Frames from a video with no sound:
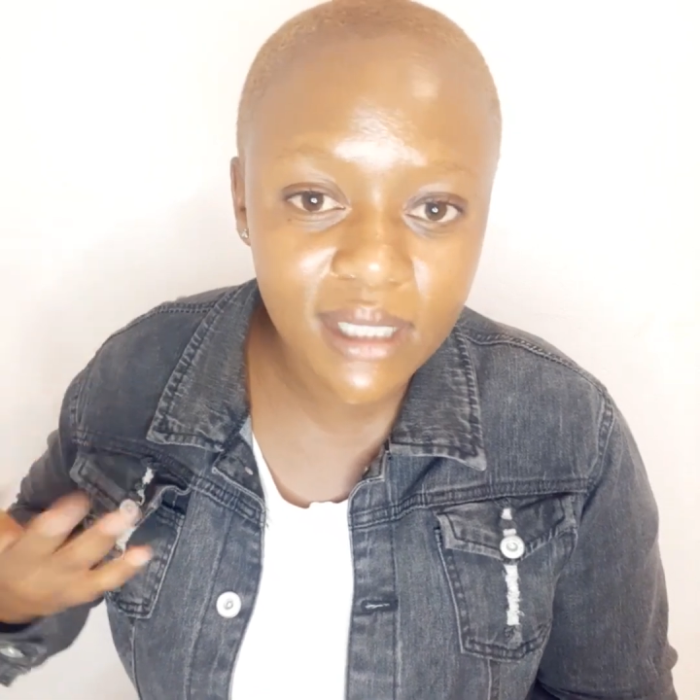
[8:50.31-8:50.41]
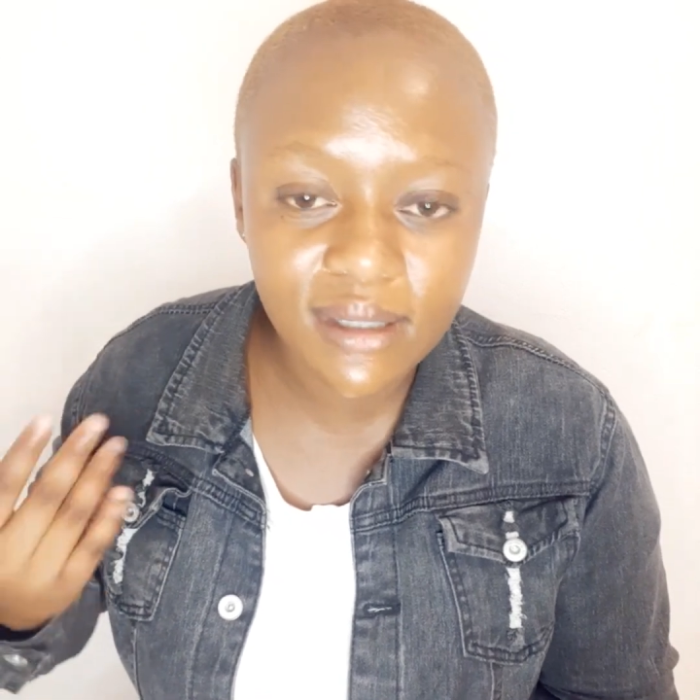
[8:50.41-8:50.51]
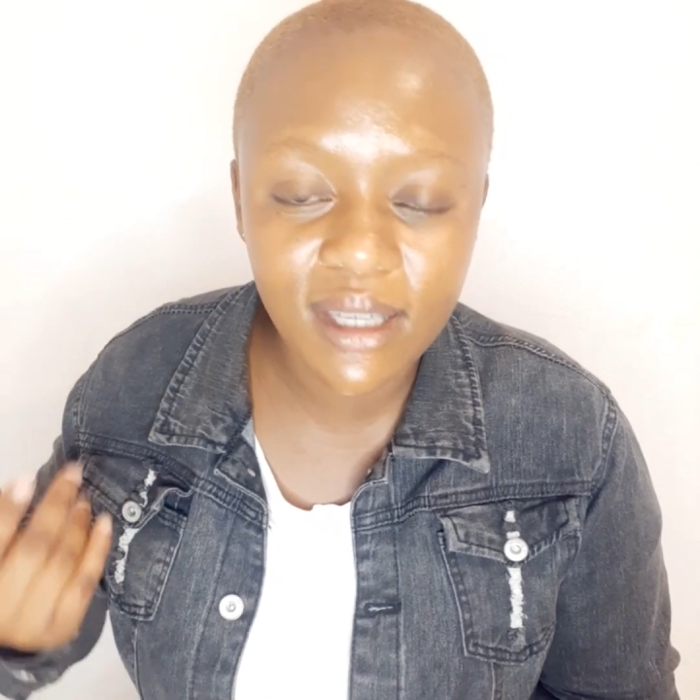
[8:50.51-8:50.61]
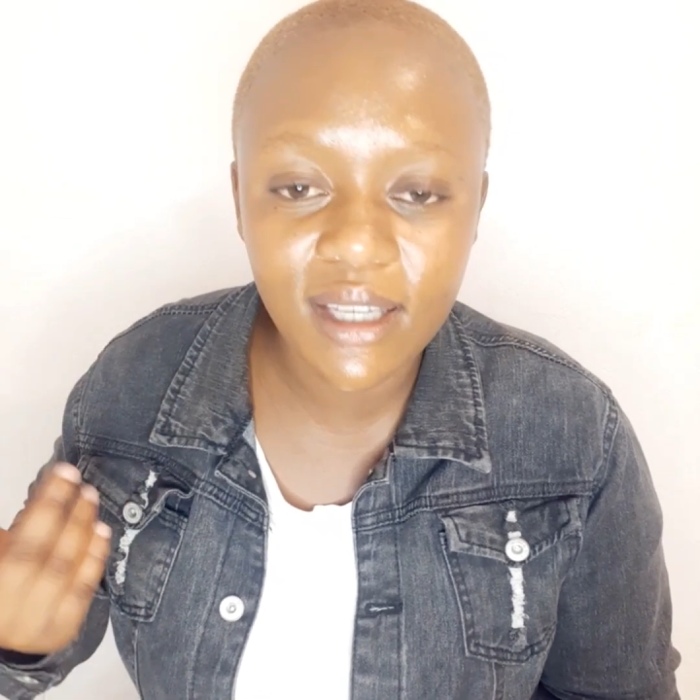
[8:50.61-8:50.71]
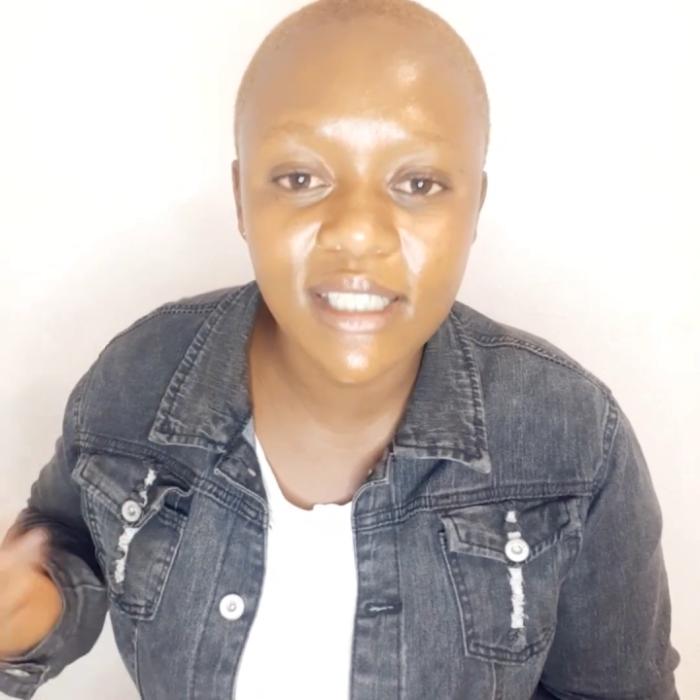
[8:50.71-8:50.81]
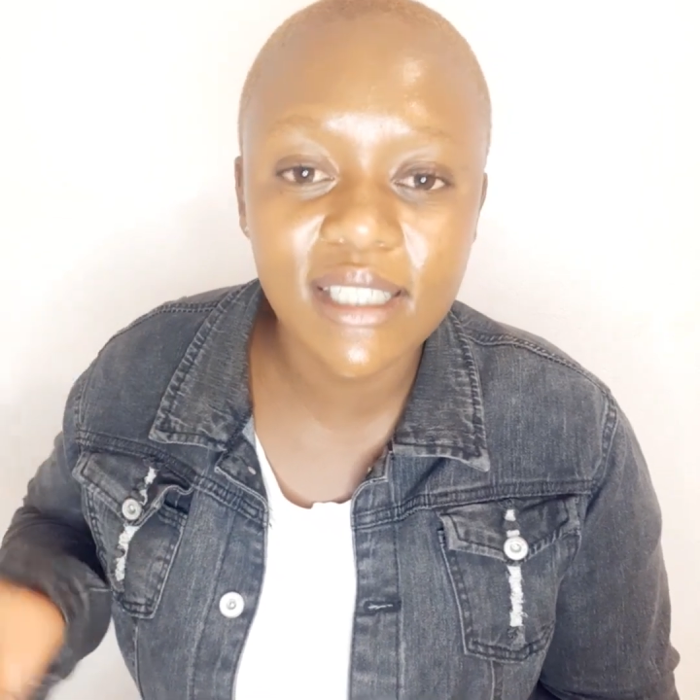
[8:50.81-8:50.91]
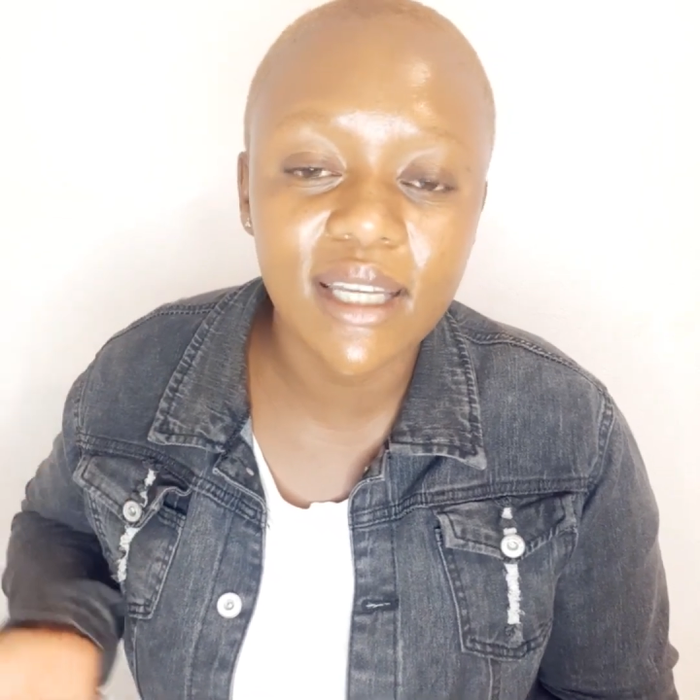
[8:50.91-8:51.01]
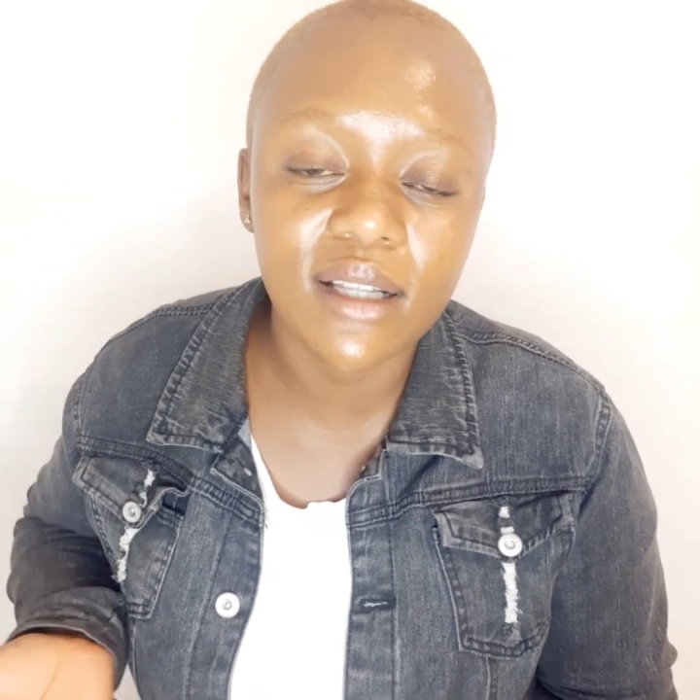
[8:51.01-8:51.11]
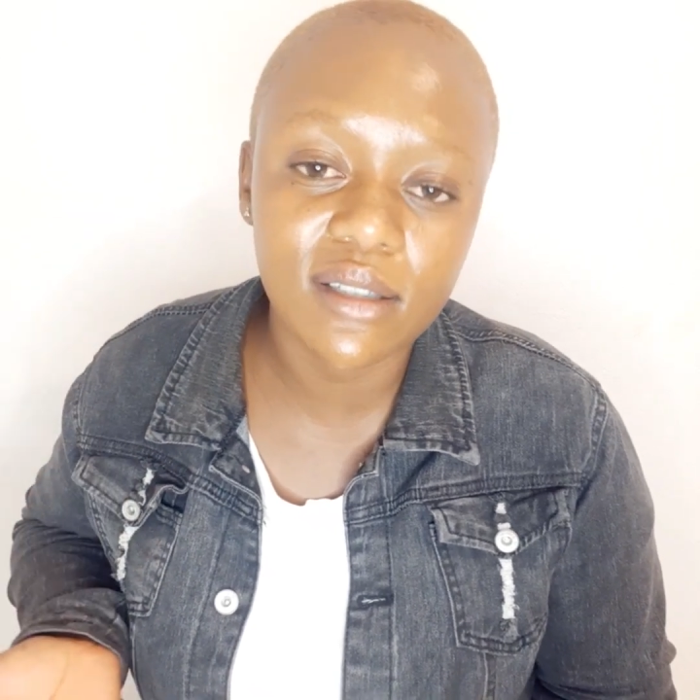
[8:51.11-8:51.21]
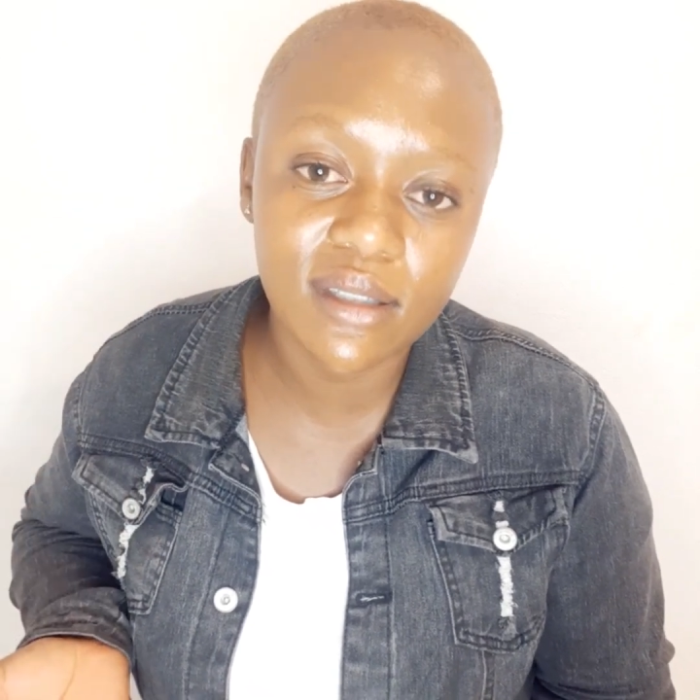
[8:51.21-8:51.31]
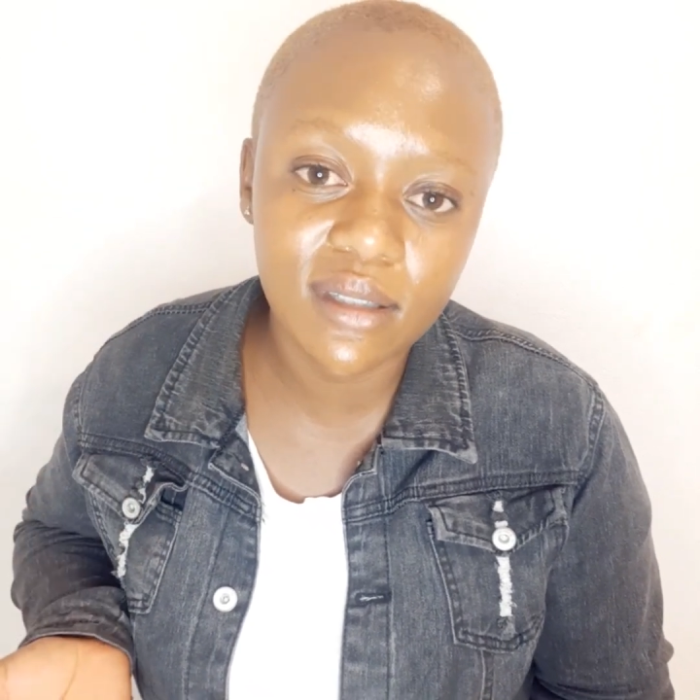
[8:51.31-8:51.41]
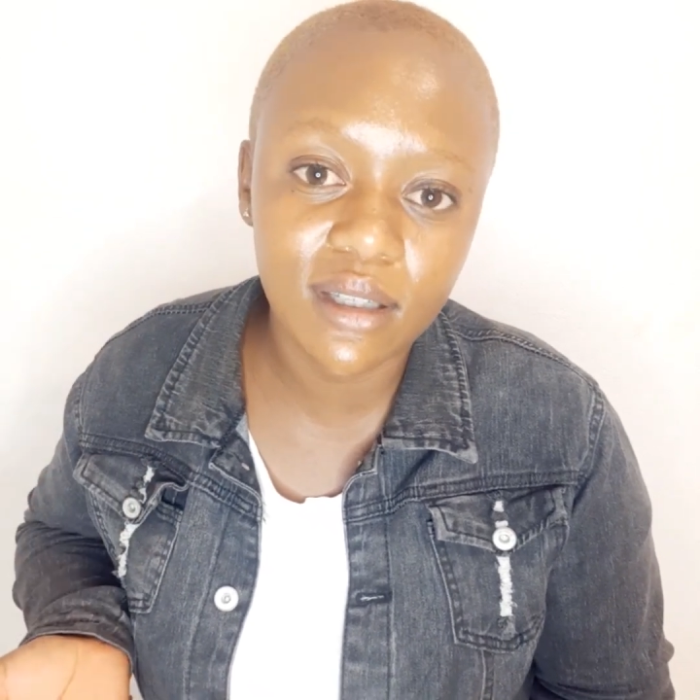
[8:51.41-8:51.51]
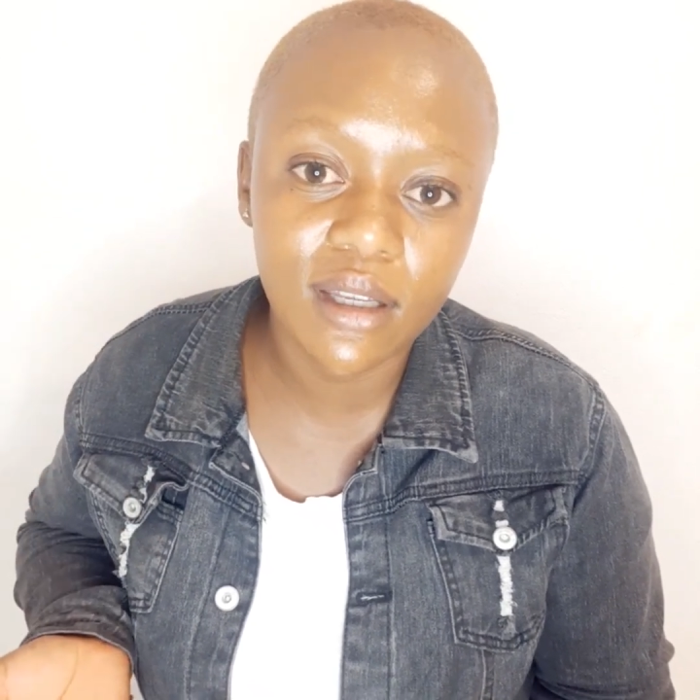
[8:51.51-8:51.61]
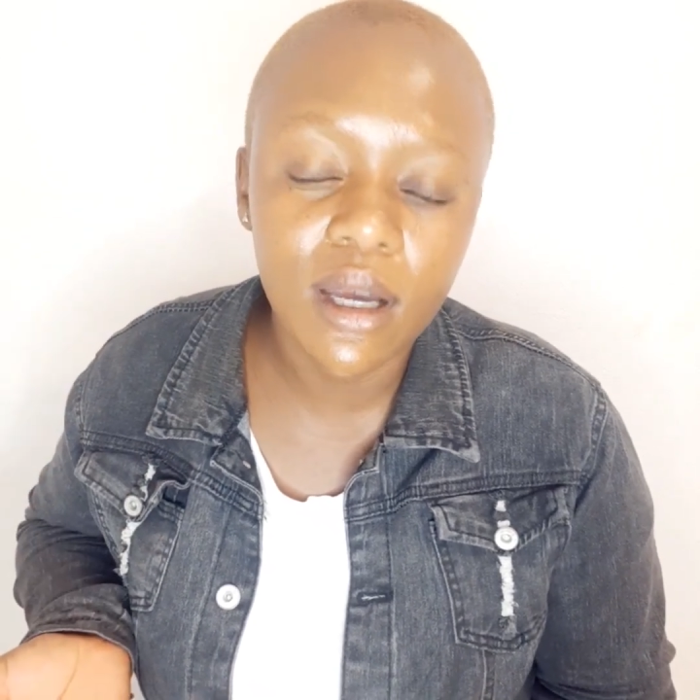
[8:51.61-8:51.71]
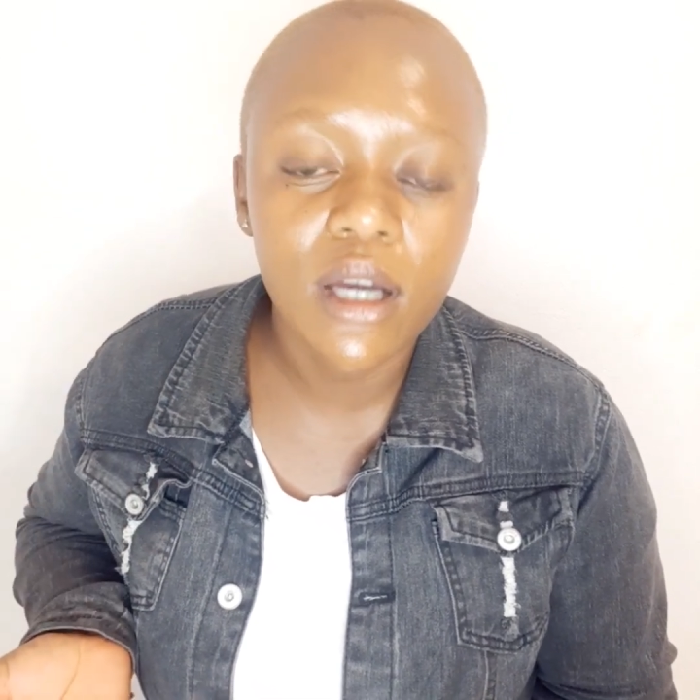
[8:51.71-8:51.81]
saying
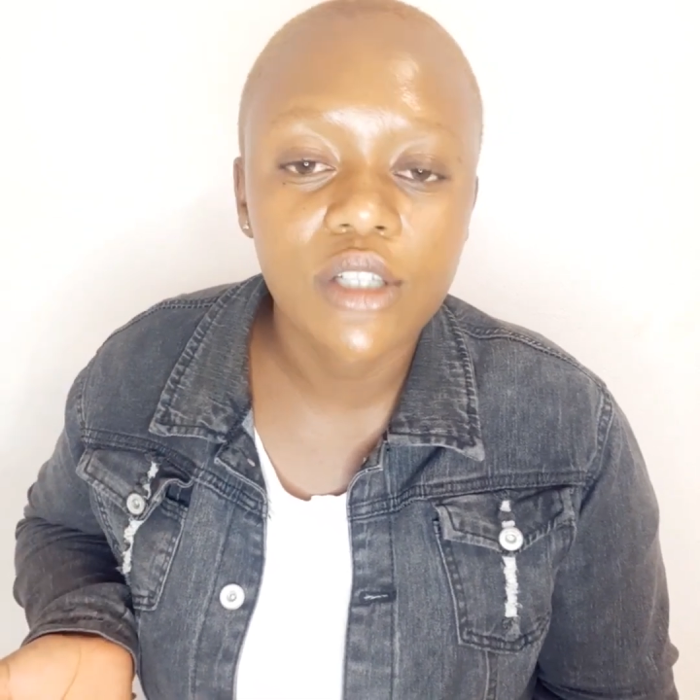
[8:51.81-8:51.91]
TLC,